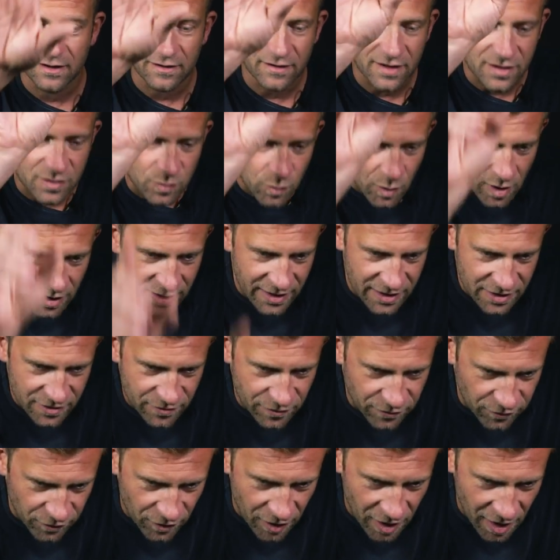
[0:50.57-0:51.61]
This one is
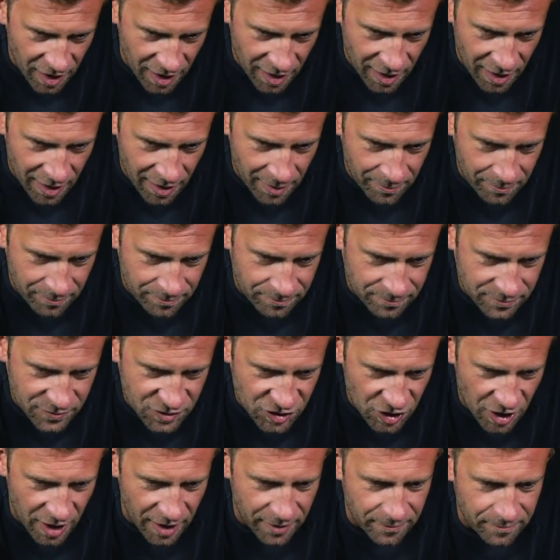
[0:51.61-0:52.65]
from
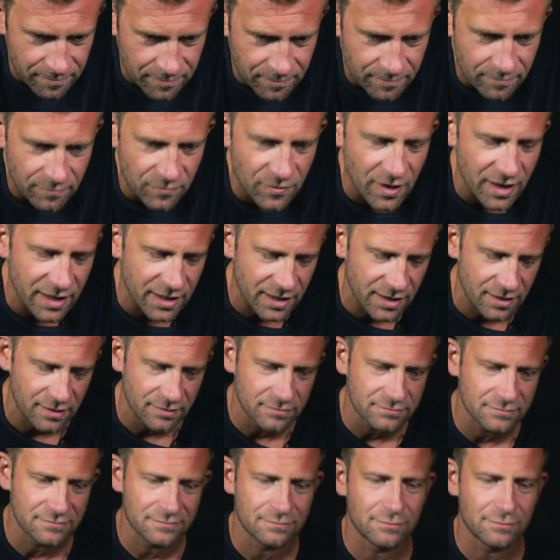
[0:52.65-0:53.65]
John. Ready?